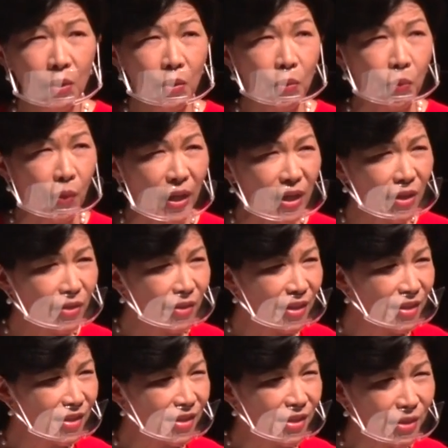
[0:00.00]
Where
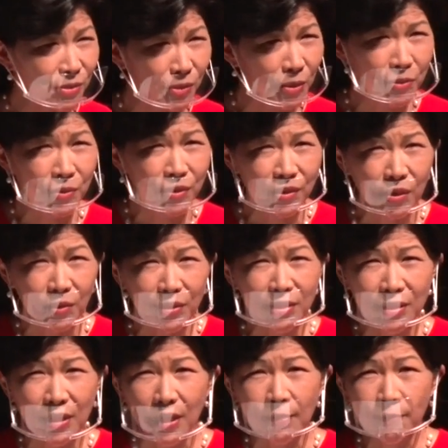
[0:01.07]
is the growth going
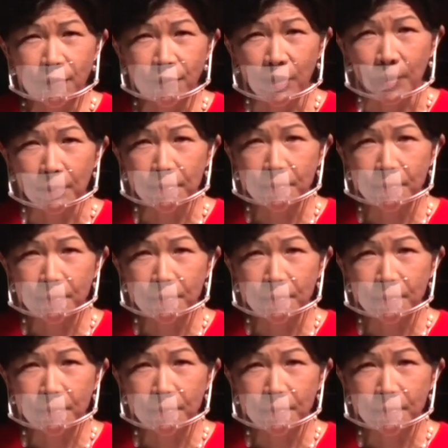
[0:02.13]
to come from?